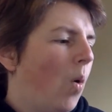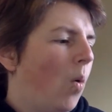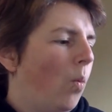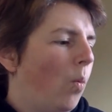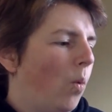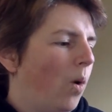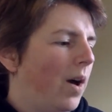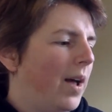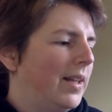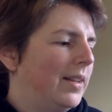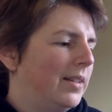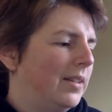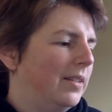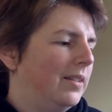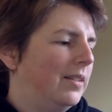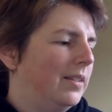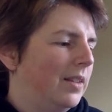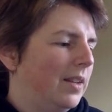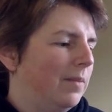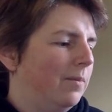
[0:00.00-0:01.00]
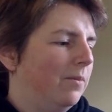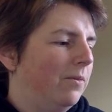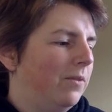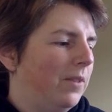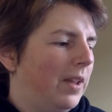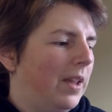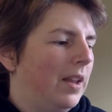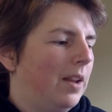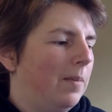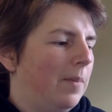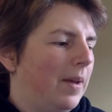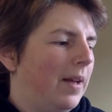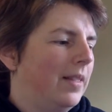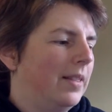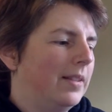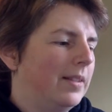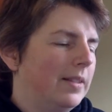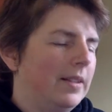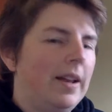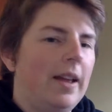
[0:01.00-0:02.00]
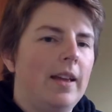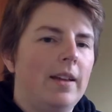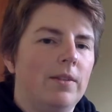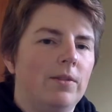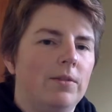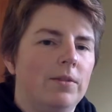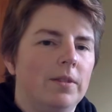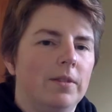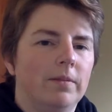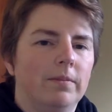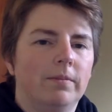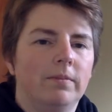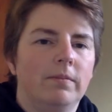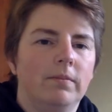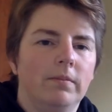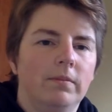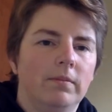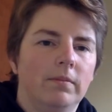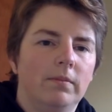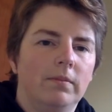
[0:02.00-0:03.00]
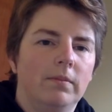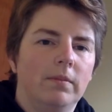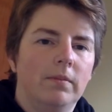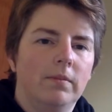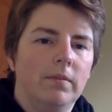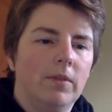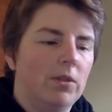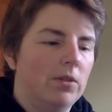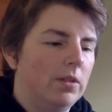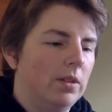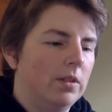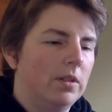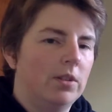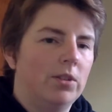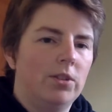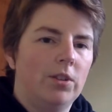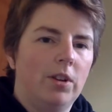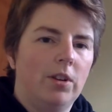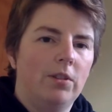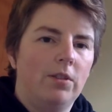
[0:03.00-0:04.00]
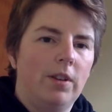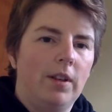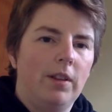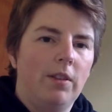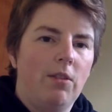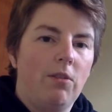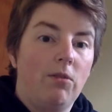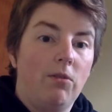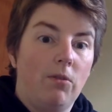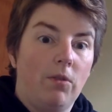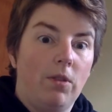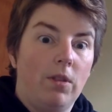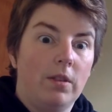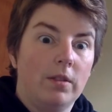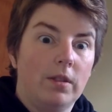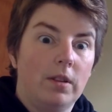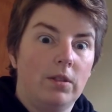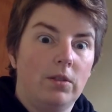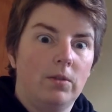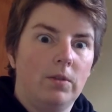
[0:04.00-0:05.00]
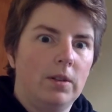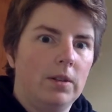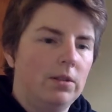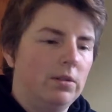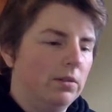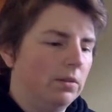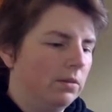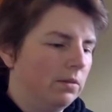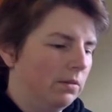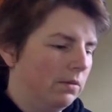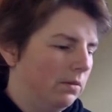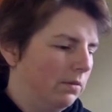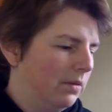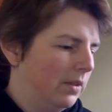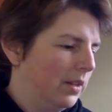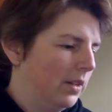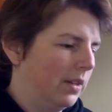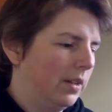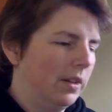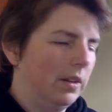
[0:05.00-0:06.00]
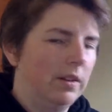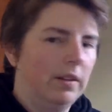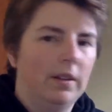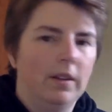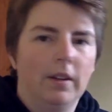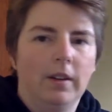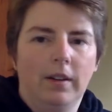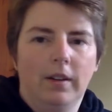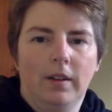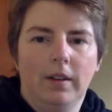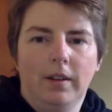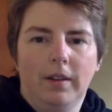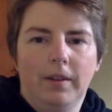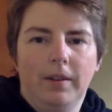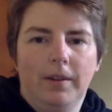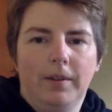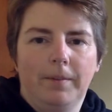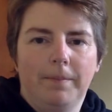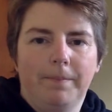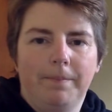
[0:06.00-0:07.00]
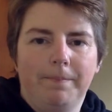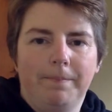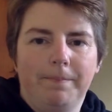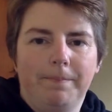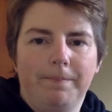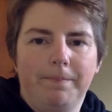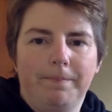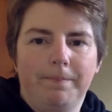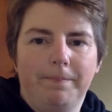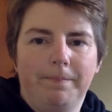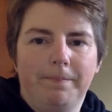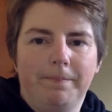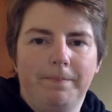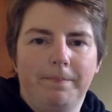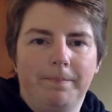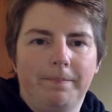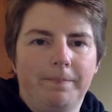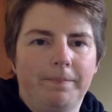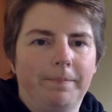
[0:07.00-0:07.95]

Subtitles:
Why did Tim forget about the snails? Because he's a child, he hadn't thought the situation through, really. Oh,